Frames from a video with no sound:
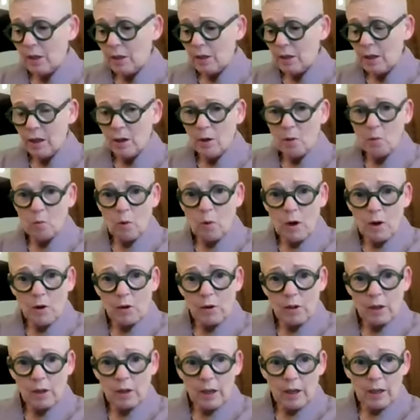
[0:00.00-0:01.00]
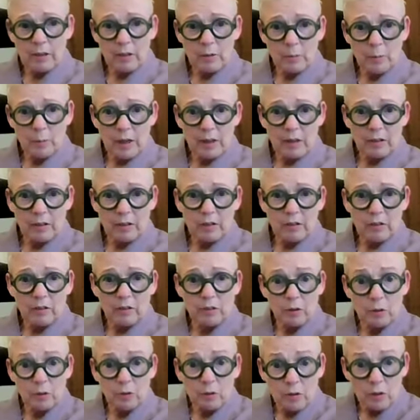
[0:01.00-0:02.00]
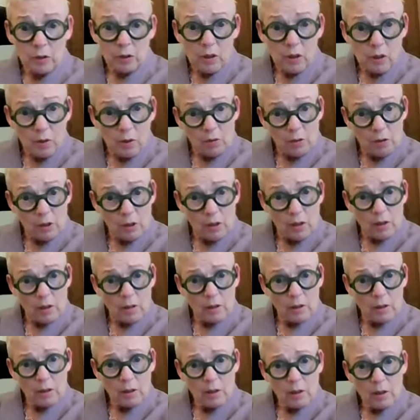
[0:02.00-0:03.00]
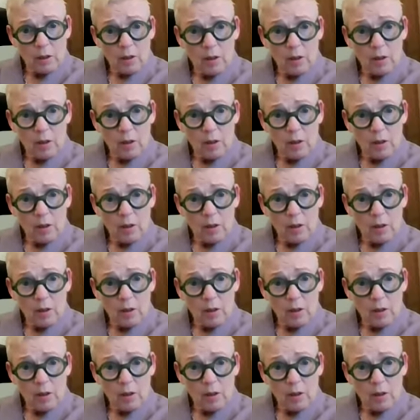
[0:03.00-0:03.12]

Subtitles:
one organized by the student union,